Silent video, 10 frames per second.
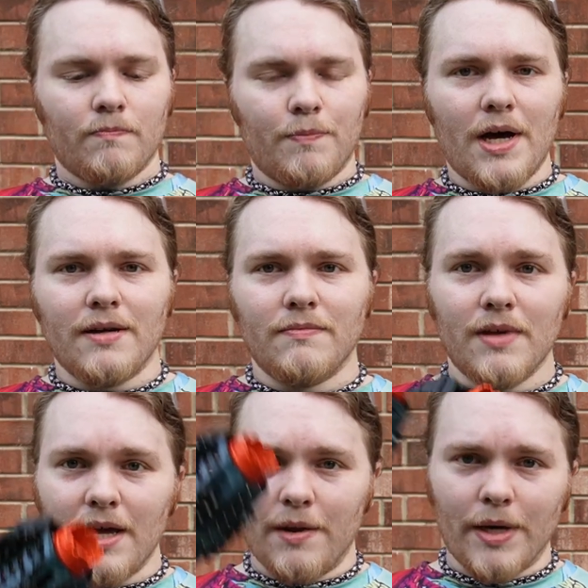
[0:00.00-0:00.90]
but
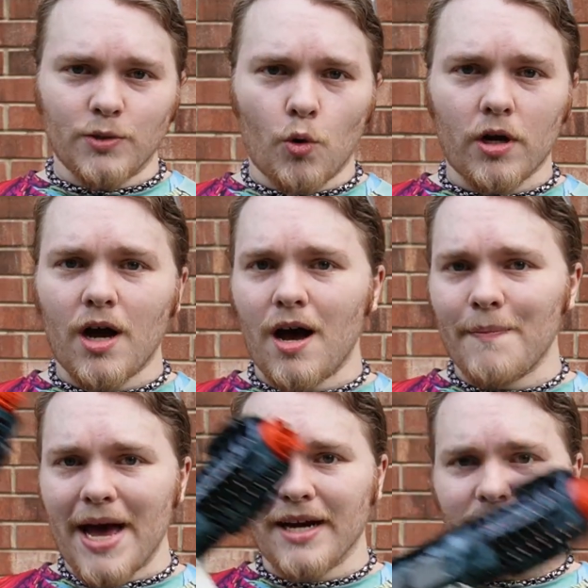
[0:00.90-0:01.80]
in a much more
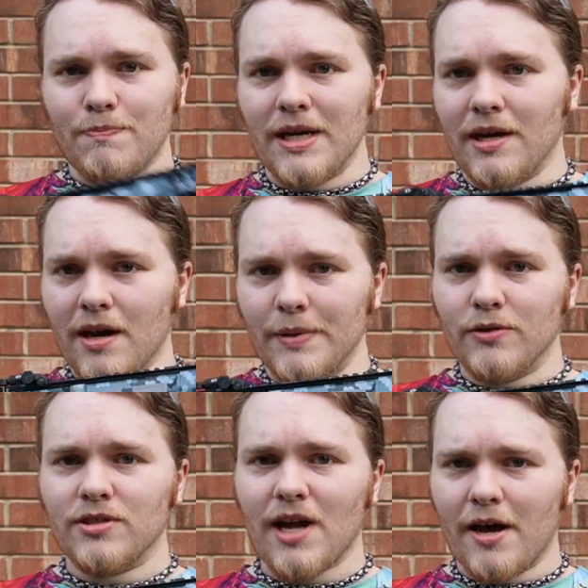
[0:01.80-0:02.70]
compact
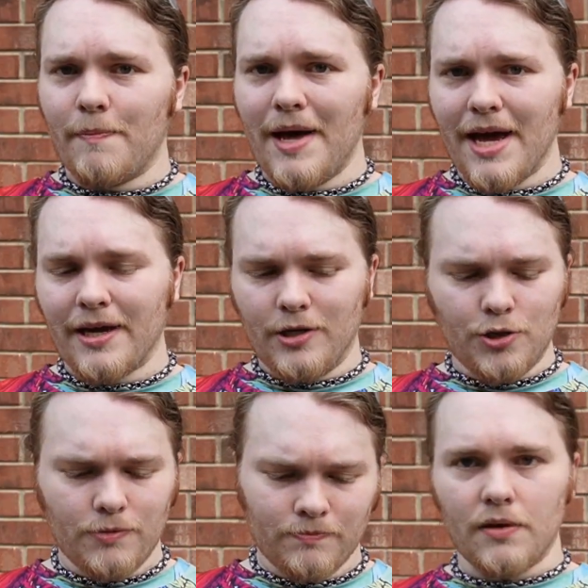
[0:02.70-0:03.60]
PDW style
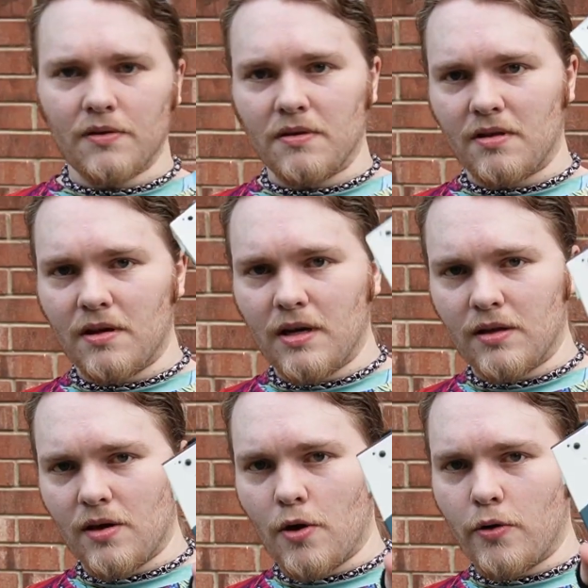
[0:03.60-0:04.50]
package. It uses
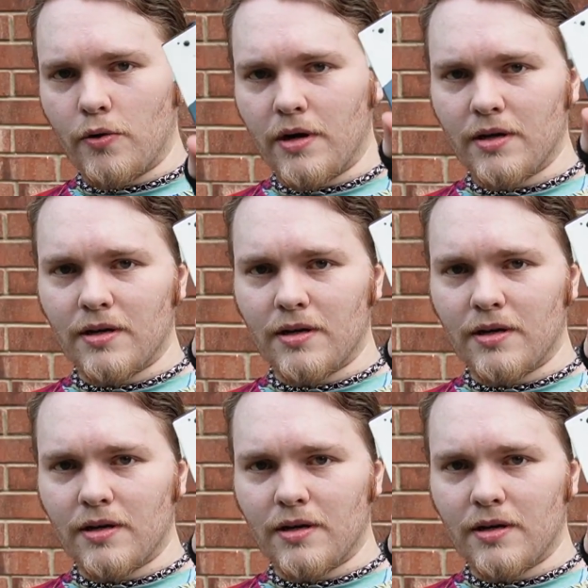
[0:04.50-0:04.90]
its own